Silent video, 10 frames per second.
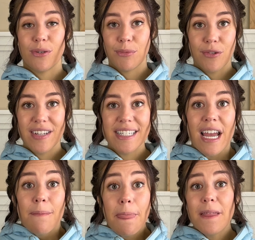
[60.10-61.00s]
or movies.
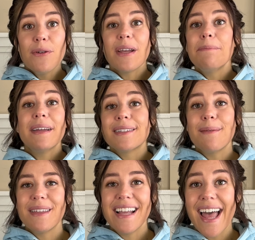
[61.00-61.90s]
You can pick
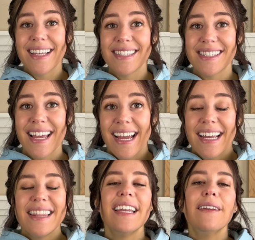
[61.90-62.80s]
something else.
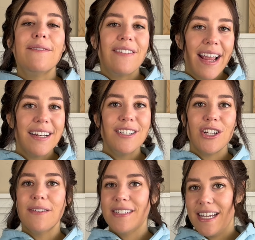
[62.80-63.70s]
The advantage
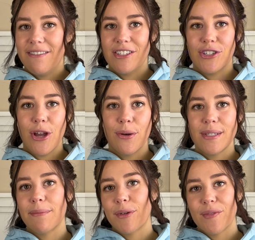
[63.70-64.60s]
of TV shows
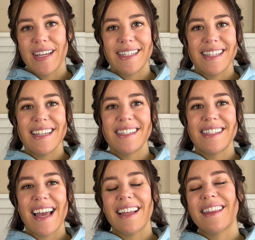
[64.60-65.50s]
and movies is
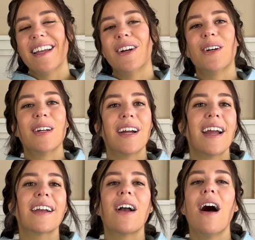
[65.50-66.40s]
that they
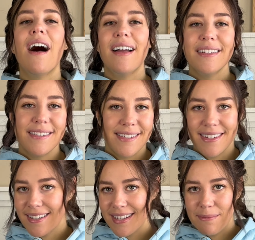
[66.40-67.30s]
are
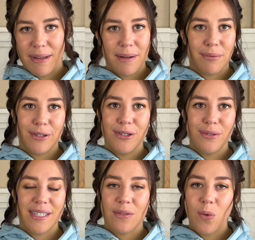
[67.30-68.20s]
constantly being
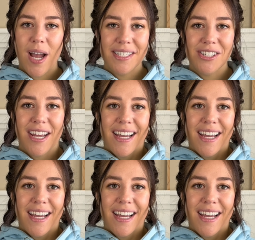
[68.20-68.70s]
produced and watched,